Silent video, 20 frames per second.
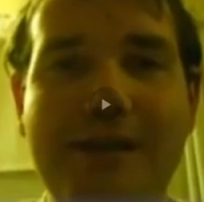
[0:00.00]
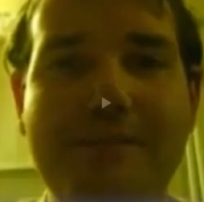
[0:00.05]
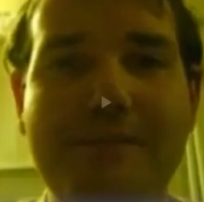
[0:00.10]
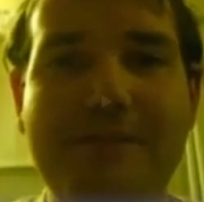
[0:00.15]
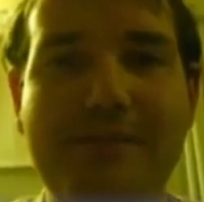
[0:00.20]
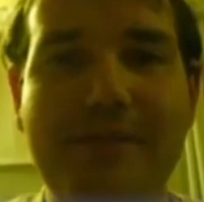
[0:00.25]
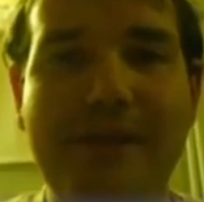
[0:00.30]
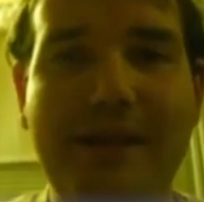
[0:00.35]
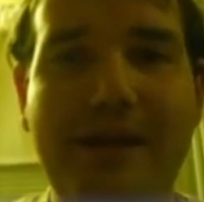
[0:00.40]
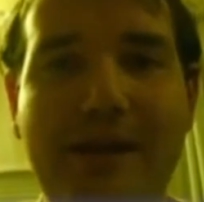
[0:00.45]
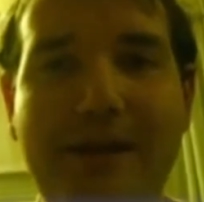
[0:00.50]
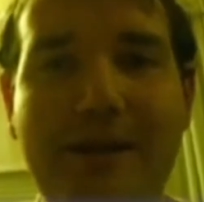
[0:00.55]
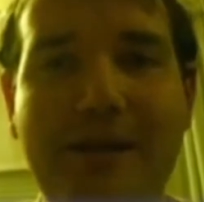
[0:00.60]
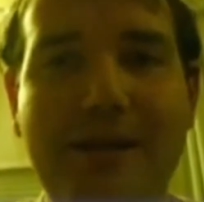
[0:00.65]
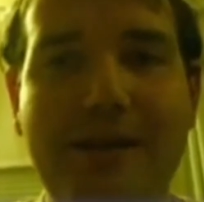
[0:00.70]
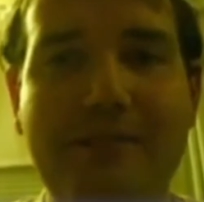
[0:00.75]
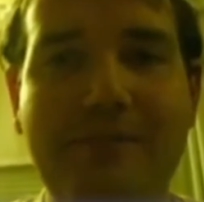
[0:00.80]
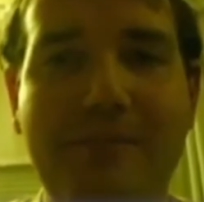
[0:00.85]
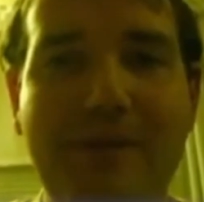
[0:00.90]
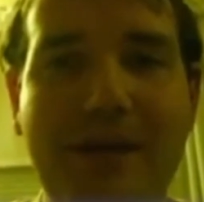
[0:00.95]
Stop
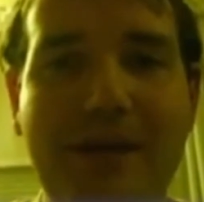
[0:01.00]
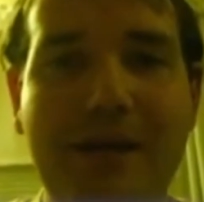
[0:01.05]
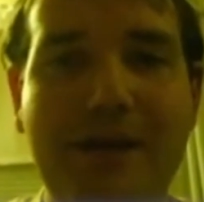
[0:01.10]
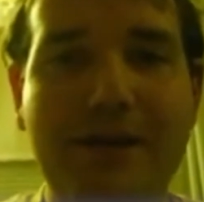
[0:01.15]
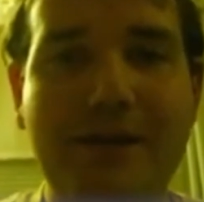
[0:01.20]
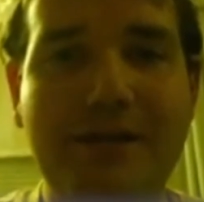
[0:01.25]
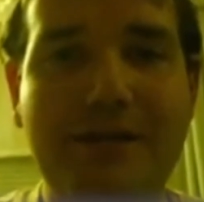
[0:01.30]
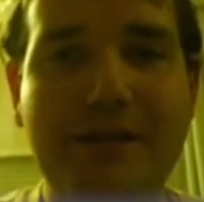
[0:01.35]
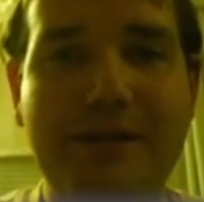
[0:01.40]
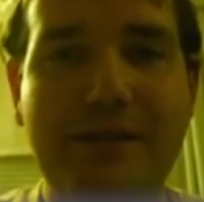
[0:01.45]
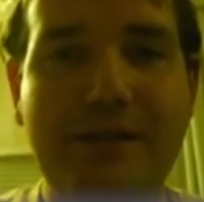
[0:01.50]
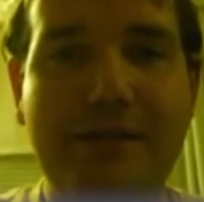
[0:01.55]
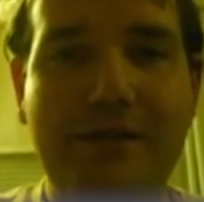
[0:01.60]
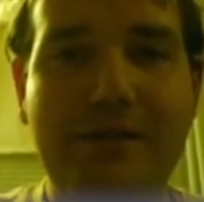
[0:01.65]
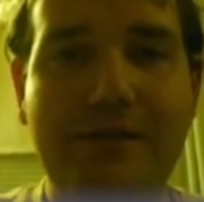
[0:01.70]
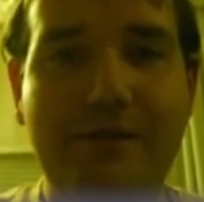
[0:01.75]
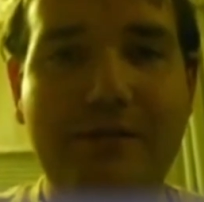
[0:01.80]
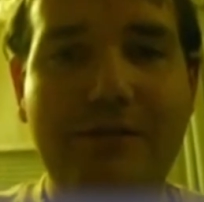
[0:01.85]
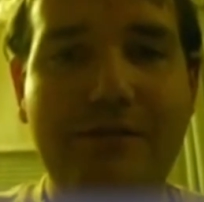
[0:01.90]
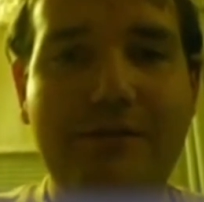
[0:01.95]
thinking about
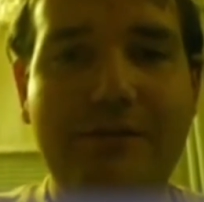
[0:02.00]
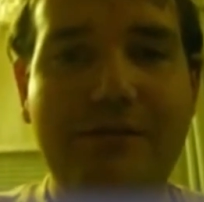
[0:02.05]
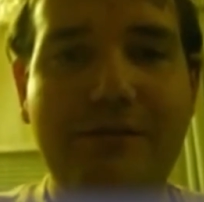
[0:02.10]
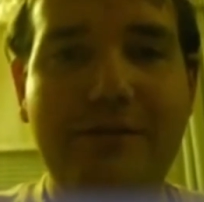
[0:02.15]
you.